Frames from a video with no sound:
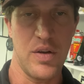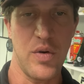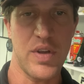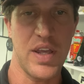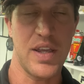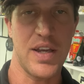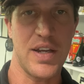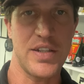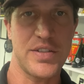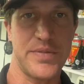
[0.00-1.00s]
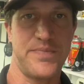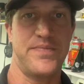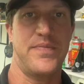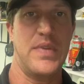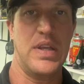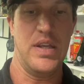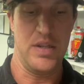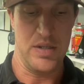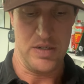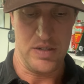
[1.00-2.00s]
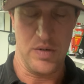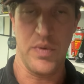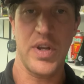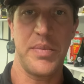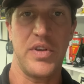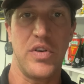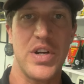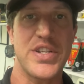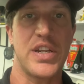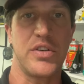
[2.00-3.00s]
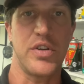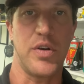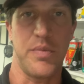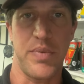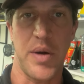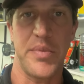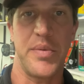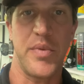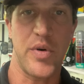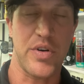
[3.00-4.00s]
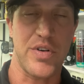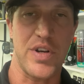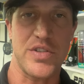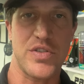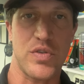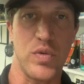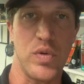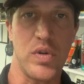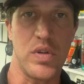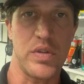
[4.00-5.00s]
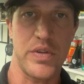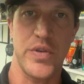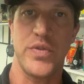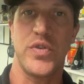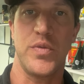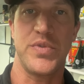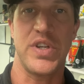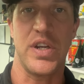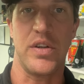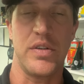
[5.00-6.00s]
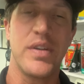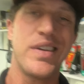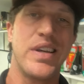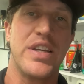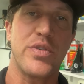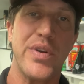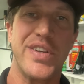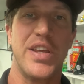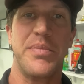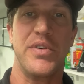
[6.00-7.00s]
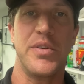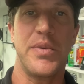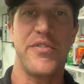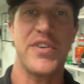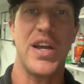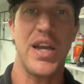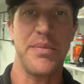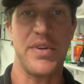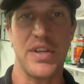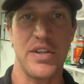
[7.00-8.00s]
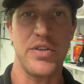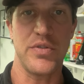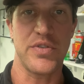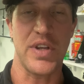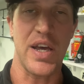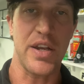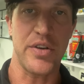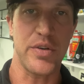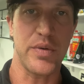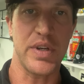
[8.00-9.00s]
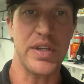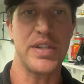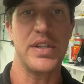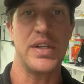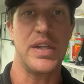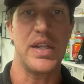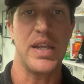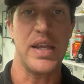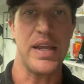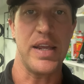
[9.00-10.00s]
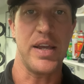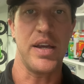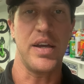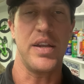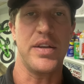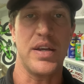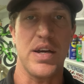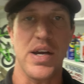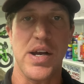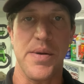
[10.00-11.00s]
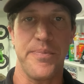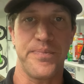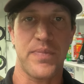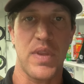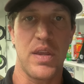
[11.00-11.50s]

Okay guys, we're gonna be launching a little Palmer Motocross School YouTube channel. It's going to take me a little bit of time to get used to how to do it and um,